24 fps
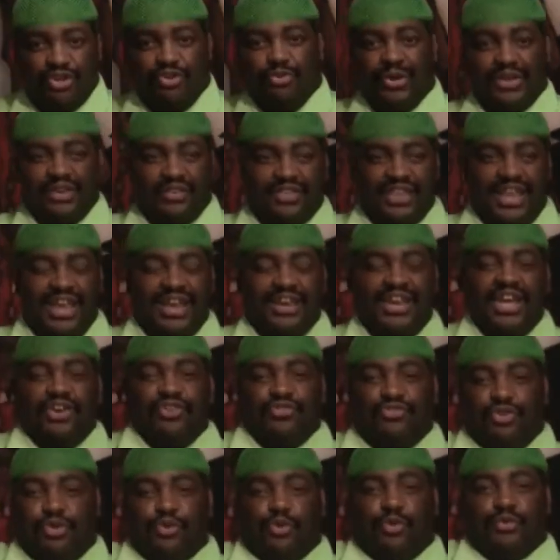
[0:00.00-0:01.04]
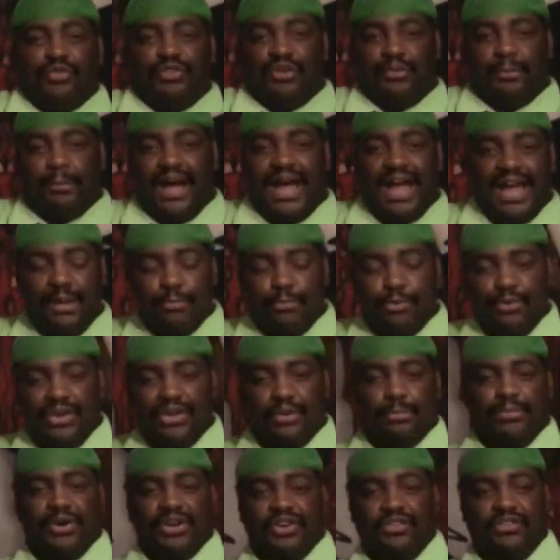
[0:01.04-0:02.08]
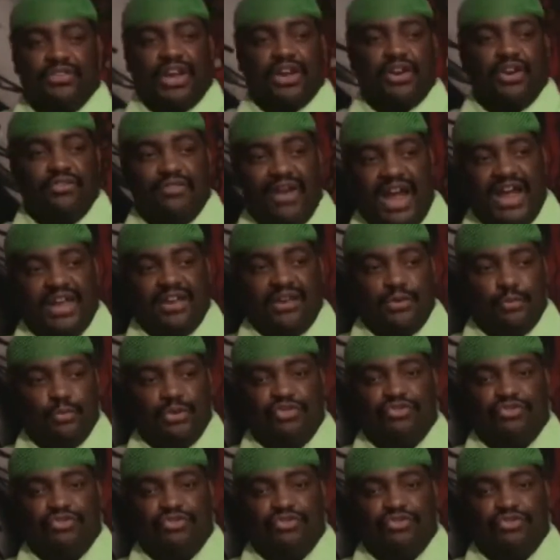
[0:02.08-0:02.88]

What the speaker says: You understand? So the Bible in the book of Zechariah,